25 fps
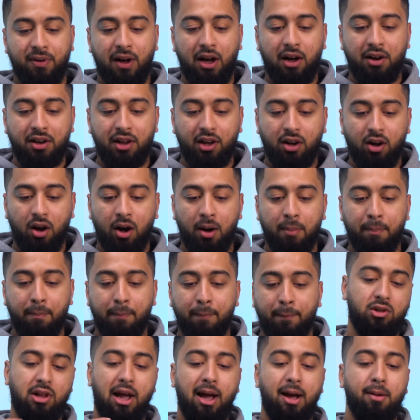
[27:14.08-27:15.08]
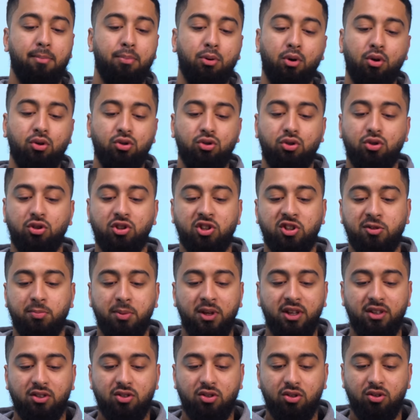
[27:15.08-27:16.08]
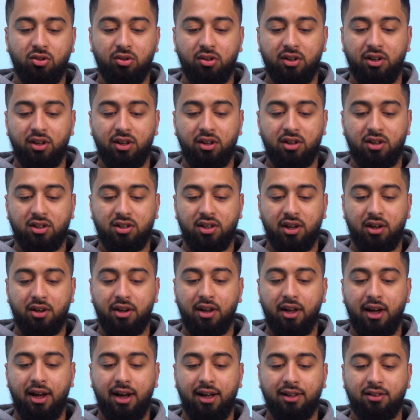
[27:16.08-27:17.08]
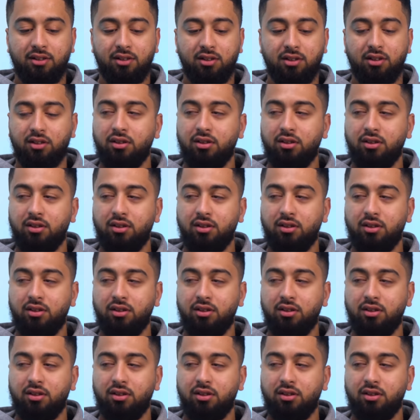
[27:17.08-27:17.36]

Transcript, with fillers: how they come, like approach you and speak to you, innit? It's how they act,